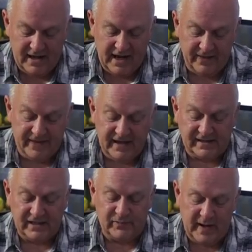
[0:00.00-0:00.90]
And
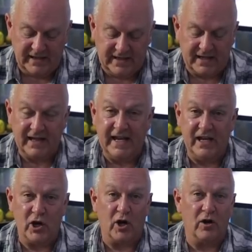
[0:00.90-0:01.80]
this is basically
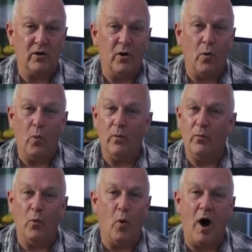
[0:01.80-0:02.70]
your
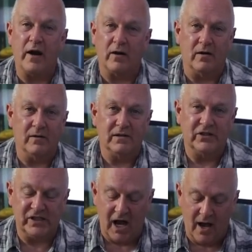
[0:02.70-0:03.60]
water
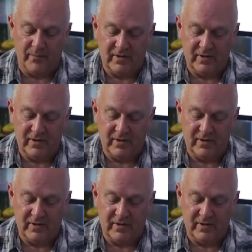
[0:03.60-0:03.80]
stop.